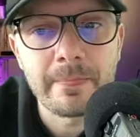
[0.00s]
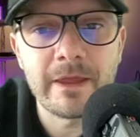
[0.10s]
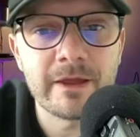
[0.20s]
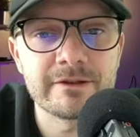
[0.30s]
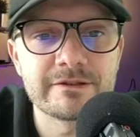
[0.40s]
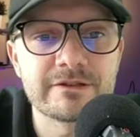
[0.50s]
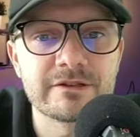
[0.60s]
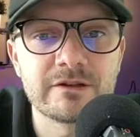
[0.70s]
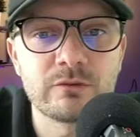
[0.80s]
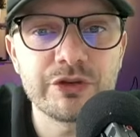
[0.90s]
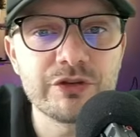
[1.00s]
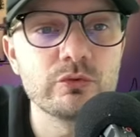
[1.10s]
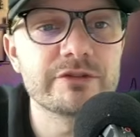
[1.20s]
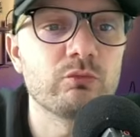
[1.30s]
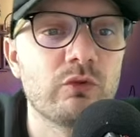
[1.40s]
And we
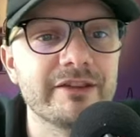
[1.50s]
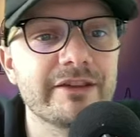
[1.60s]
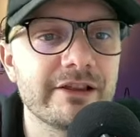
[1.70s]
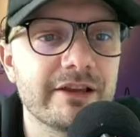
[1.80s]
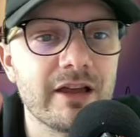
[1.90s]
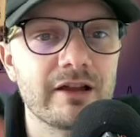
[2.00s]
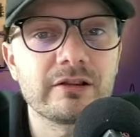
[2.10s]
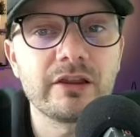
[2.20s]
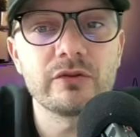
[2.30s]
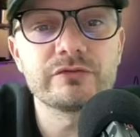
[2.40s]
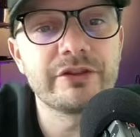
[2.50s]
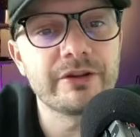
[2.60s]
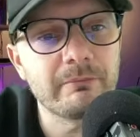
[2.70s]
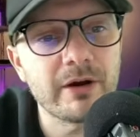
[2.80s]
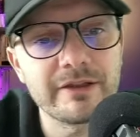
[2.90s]
use one daily candle close to
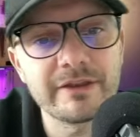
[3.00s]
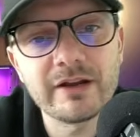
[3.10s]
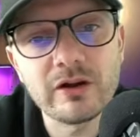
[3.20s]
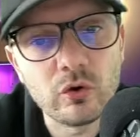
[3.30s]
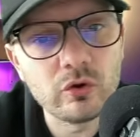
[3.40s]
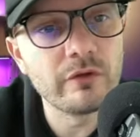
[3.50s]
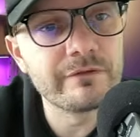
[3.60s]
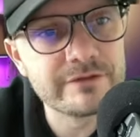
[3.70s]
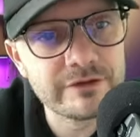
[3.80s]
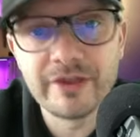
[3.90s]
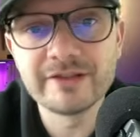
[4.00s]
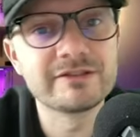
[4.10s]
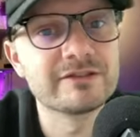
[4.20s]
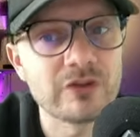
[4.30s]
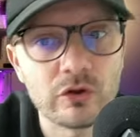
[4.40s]
remind that all of this
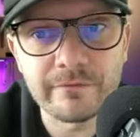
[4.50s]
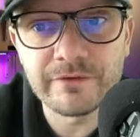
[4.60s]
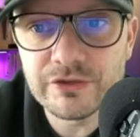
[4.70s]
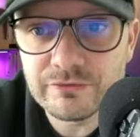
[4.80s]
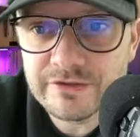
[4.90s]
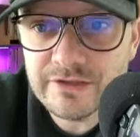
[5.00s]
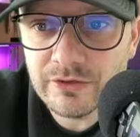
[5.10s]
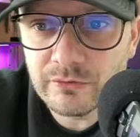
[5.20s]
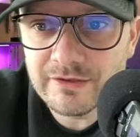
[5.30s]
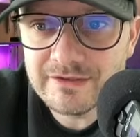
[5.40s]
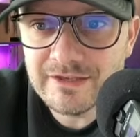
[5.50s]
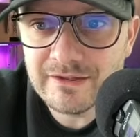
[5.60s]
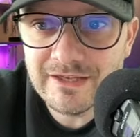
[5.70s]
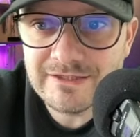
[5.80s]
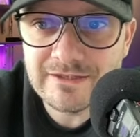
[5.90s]
zone of interest, like you can see,
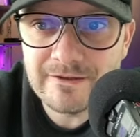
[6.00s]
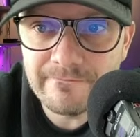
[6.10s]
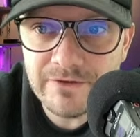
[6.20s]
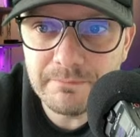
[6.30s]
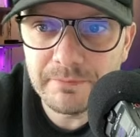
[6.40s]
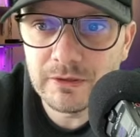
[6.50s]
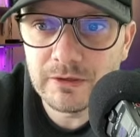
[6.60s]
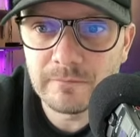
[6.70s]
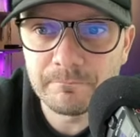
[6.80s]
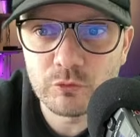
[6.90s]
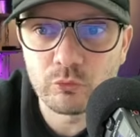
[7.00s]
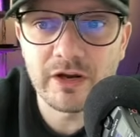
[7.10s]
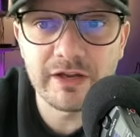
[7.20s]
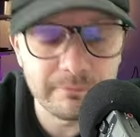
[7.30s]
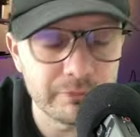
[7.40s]
this is a FIB, what
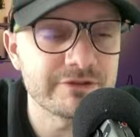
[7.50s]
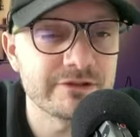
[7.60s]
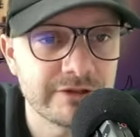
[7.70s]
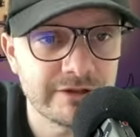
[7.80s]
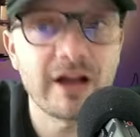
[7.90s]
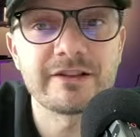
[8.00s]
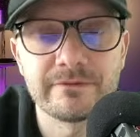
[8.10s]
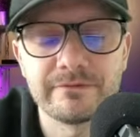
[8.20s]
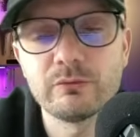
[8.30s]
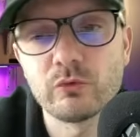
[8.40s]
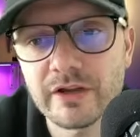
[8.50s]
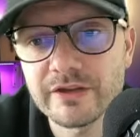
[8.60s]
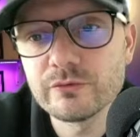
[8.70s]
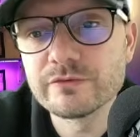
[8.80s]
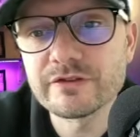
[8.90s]
I personally custom FIB, what I
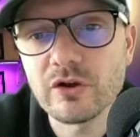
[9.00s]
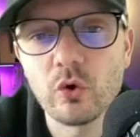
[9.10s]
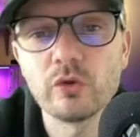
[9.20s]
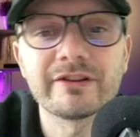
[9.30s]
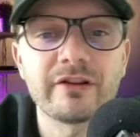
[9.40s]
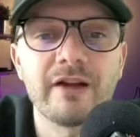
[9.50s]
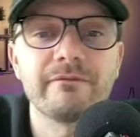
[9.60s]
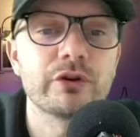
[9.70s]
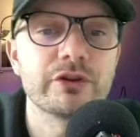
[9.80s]
use all the time for the